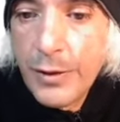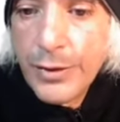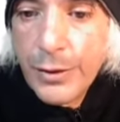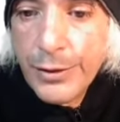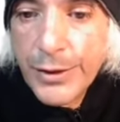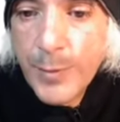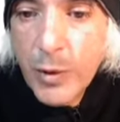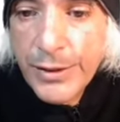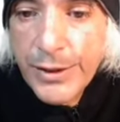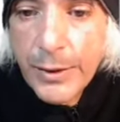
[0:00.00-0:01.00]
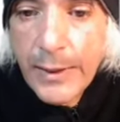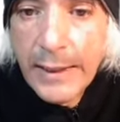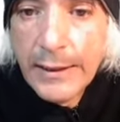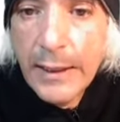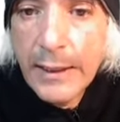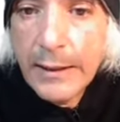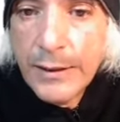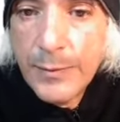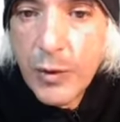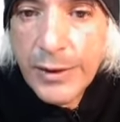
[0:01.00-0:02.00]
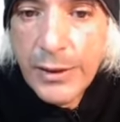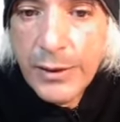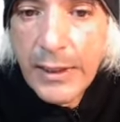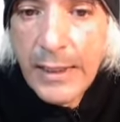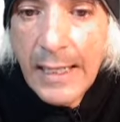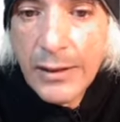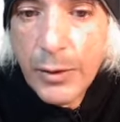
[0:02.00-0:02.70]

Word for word: So there's more to it. There's more to it than that.